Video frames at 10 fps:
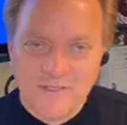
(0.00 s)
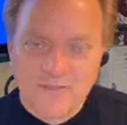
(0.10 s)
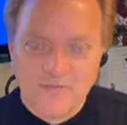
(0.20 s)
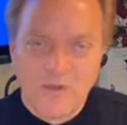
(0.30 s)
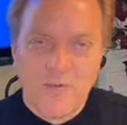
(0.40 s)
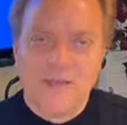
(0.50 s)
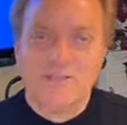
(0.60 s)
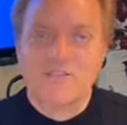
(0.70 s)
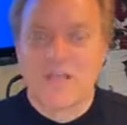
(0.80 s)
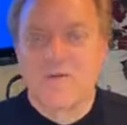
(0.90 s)
So if you go back
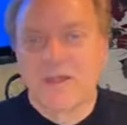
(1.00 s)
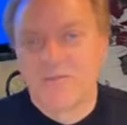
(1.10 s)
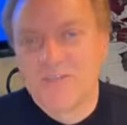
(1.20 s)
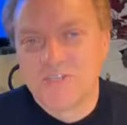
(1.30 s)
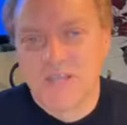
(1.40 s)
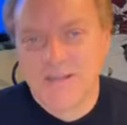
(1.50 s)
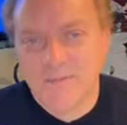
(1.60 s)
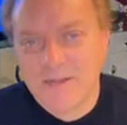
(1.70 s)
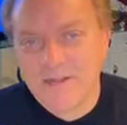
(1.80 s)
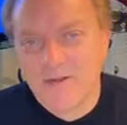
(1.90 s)
to Shadrach, Meshach, and
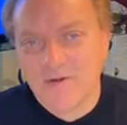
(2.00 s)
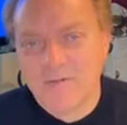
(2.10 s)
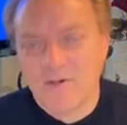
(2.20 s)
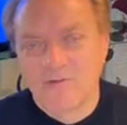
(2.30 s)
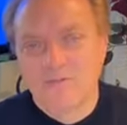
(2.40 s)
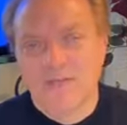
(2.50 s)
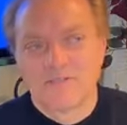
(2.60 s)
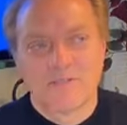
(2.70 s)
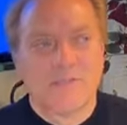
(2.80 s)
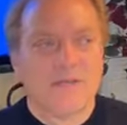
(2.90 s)
Abednego in the Old
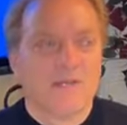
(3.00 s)
Testament,